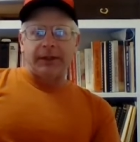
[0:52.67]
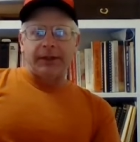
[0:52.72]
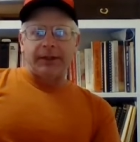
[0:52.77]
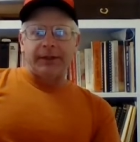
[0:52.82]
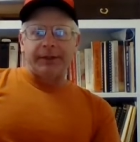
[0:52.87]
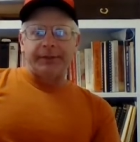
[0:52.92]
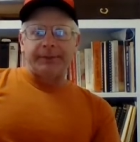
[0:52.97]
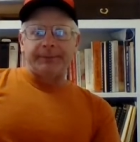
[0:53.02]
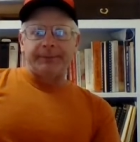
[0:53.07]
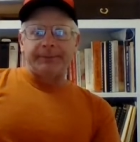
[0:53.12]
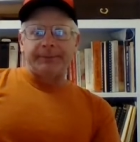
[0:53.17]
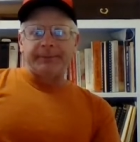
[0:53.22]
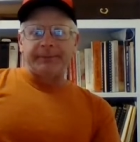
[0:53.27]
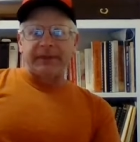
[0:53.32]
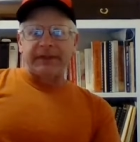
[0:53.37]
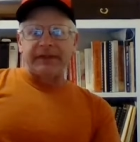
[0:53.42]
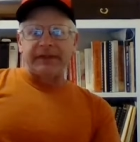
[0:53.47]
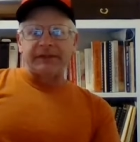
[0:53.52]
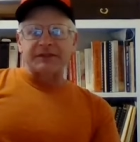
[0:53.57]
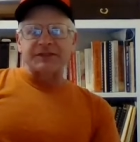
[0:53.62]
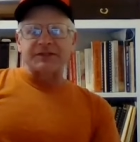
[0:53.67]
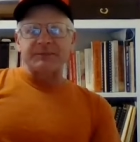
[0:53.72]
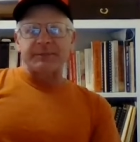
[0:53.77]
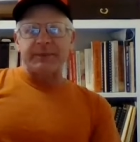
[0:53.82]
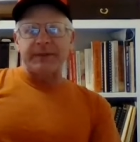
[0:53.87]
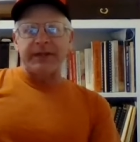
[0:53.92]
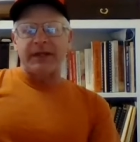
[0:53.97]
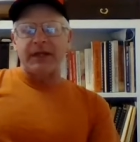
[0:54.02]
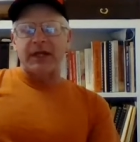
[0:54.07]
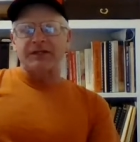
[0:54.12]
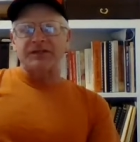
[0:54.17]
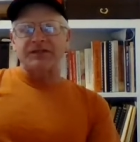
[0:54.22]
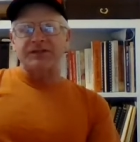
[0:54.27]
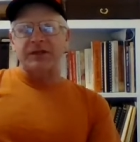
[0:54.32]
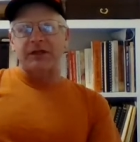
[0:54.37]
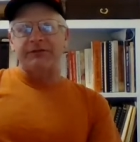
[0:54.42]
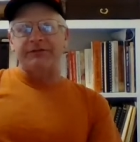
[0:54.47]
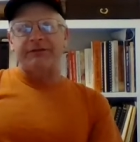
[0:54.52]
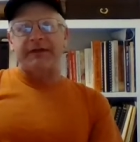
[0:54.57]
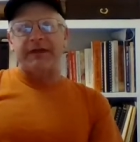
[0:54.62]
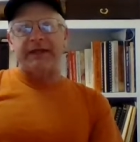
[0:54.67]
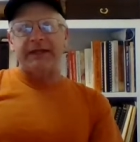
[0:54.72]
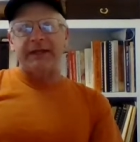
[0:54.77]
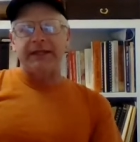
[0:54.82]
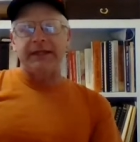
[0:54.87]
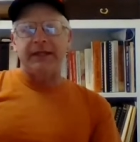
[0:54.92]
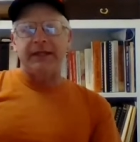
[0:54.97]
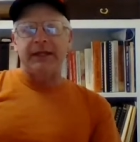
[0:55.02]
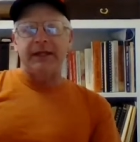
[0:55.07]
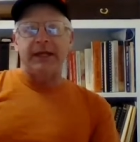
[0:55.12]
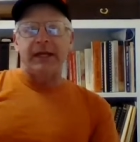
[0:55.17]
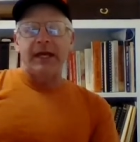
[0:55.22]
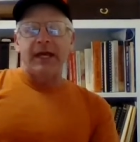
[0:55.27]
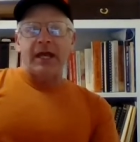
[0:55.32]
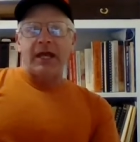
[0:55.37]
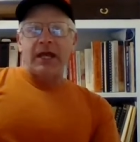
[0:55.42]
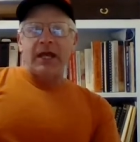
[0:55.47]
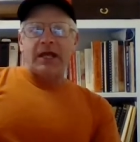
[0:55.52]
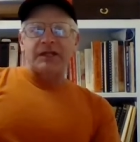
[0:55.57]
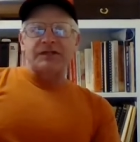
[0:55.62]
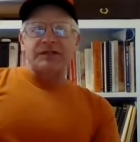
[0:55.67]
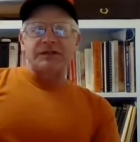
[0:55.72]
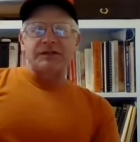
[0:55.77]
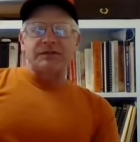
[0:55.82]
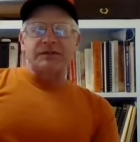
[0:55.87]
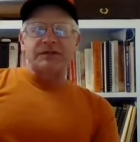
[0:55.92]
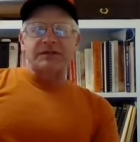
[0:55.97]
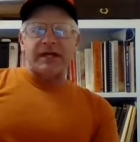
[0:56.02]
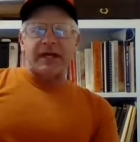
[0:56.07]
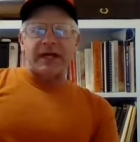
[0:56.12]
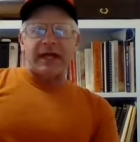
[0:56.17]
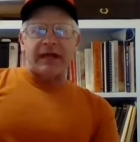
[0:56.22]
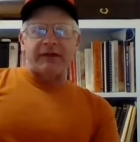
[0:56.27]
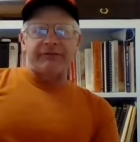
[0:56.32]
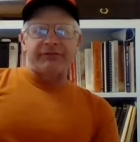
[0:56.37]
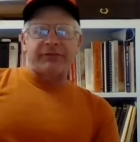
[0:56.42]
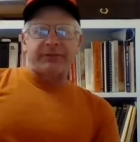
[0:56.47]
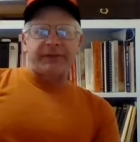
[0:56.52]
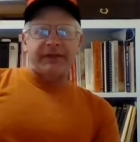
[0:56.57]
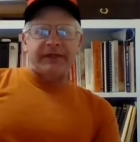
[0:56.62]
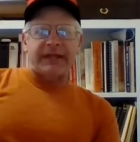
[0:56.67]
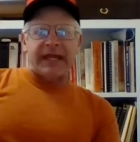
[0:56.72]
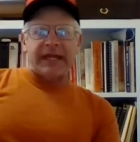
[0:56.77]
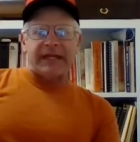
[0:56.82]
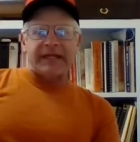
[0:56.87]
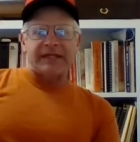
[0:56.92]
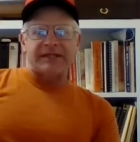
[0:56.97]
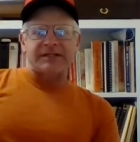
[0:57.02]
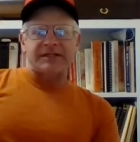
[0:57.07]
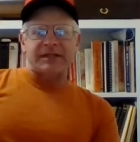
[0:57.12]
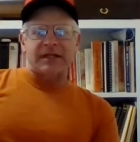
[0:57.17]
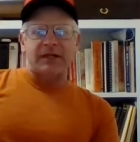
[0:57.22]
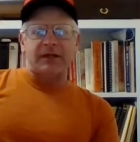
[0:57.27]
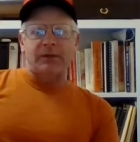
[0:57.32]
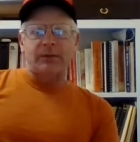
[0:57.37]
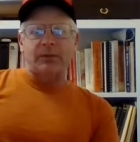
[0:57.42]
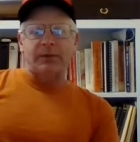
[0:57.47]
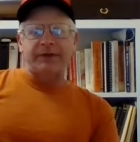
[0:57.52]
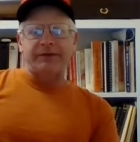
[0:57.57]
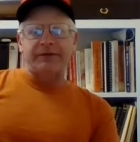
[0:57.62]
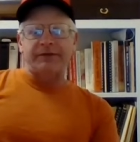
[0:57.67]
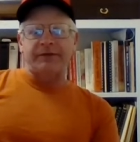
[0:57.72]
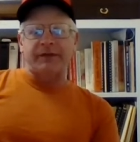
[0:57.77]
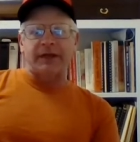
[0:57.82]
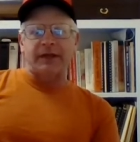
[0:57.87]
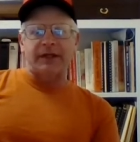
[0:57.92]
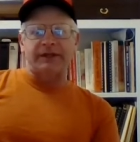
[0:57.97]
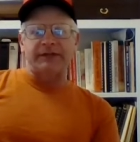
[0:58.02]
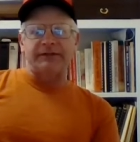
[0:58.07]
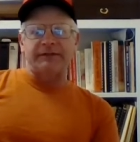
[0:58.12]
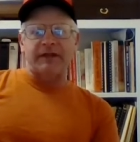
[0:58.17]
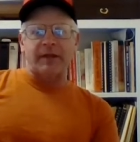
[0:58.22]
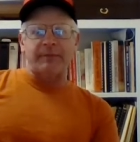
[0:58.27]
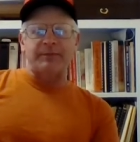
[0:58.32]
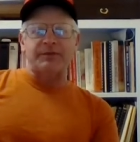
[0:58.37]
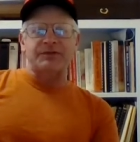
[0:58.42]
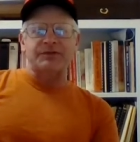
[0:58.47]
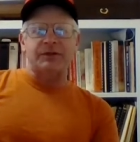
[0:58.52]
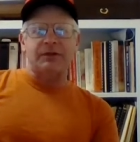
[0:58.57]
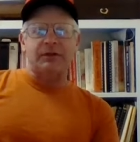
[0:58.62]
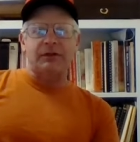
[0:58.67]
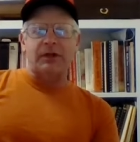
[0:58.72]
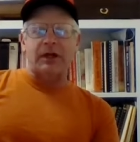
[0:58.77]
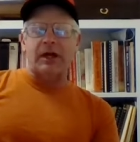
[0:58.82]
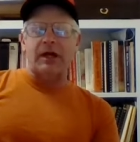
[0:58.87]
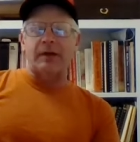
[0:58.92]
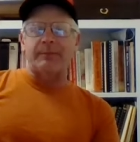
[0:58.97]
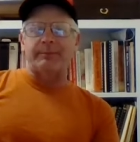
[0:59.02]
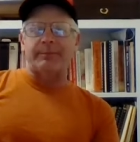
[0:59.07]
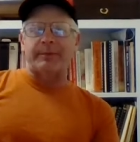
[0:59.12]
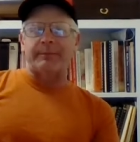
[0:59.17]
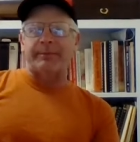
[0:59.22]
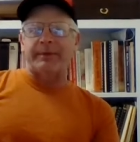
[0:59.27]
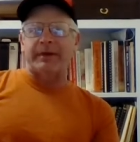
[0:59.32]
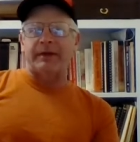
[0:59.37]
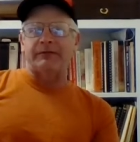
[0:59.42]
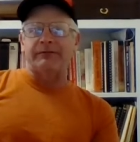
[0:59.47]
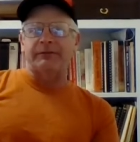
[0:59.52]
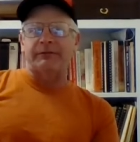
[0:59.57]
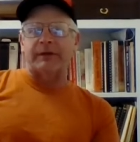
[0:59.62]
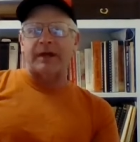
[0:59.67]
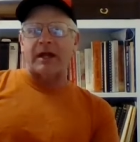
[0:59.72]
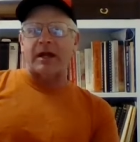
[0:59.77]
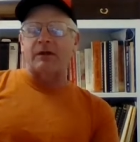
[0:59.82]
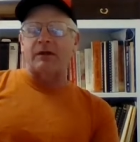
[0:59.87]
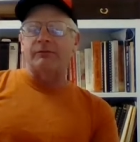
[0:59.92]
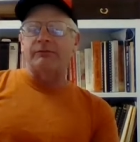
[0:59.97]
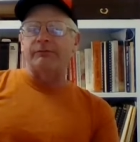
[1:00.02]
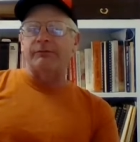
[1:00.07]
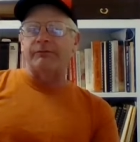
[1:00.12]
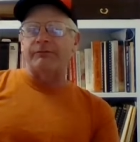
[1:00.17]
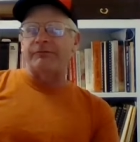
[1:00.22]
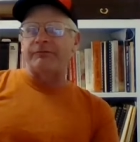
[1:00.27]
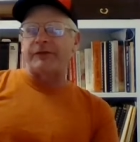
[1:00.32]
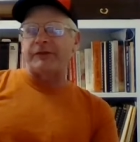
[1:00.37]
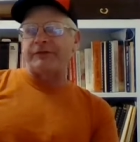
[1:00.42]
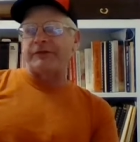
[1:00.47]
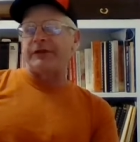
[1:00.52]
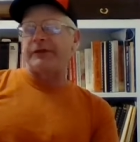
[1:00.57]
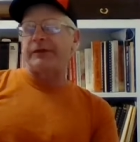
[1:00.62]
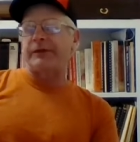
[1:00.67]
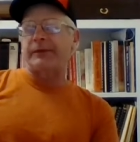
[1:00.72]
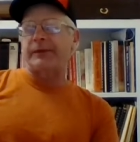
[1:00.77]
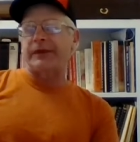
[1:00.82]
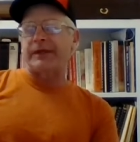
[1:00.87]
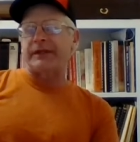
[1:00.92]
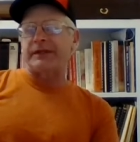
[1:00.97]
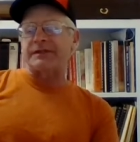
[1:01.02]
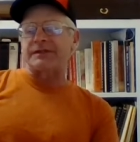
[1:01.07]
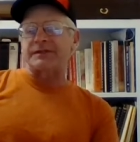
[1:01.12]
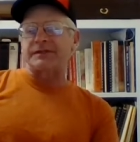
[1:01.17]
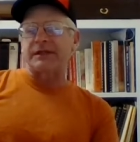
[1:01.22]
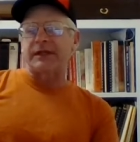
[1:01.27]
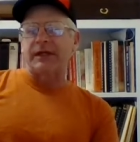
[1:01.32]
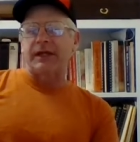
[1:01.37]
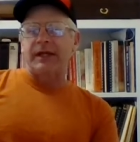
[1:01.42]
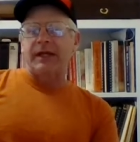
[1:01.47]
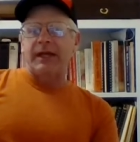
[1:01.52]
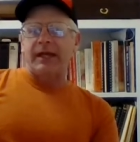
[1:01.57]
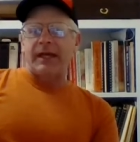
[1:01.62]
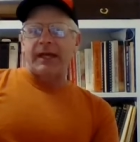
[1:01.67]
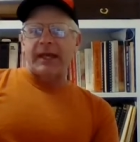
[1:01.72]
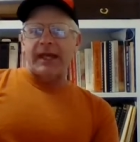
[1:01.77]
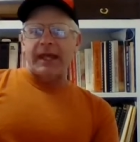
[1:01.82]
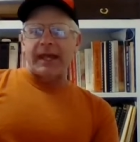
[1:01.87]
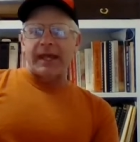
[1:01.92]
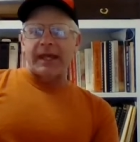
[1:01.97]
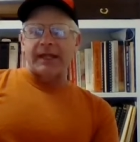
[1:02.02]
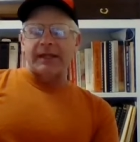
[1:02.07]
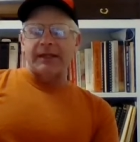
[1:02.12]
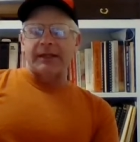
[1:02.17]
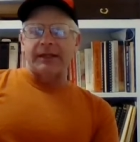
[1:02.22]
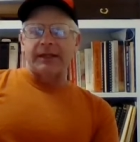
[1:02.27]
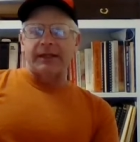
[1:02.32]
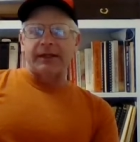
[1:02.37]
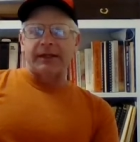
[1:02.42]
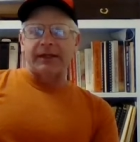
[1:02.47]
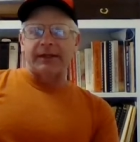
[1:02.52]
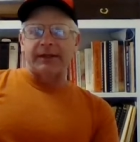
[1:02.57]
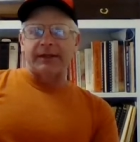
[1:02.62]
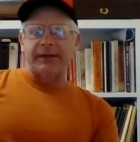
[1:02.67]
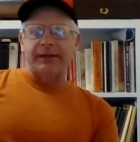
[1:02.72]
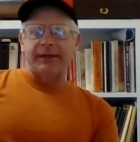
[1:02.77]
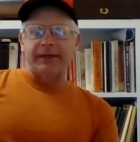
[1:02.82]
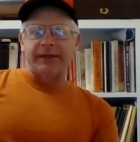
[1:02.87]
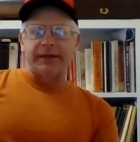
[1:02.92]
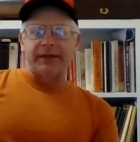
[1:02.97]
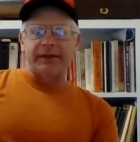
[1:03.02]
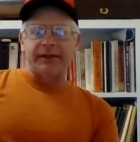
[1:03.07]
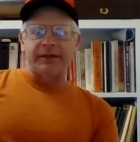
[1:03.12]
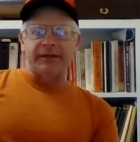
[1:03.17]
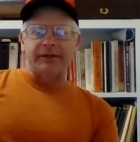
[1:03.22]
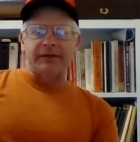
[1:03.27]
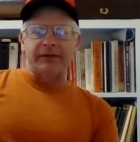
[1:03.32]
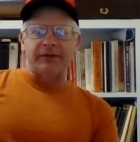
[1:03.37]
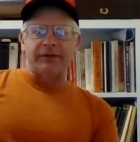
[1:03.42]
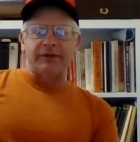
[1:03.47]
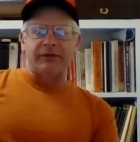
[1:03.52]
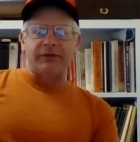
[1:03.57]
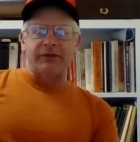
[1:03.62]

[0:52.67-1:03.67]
Um, in the spring, I start feeding as soon as I have three days with the temperature up above around 50 degrees and uh, and